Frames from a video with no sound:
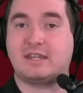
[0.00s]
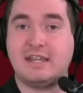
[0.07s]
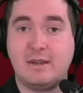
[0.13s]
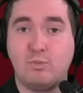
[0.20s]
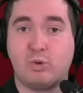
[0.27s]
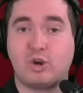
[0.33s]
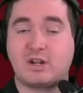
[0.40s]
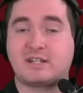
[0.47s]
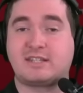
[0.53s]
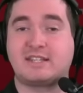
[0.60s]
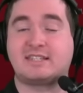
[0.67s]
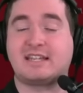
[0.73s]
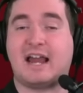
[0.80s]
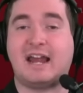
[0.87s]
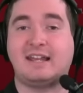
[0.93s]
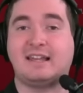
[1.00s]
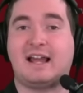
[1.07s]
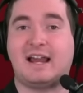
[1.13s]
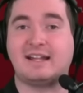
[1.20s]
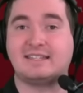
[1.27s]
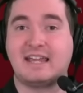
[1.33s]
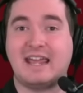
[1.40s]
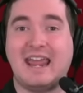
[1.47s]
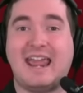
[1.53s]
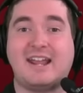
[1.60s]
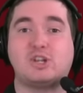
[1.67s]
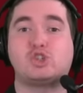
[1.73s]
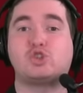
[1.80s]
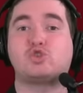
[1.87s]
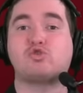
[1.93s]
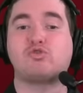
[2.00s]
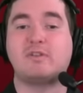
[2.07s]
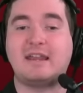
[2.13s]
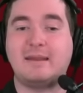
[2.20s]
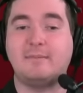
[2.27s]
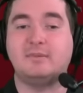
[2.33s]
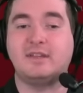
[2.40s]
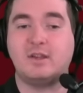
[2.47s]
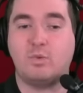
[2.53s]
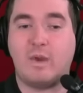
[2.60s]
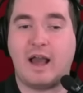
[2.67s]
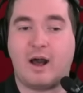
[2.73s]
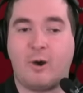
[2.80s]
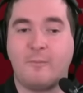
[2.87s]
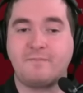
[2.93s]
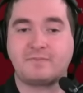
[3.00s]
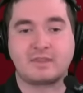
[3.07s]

He works the sidelines extremely well.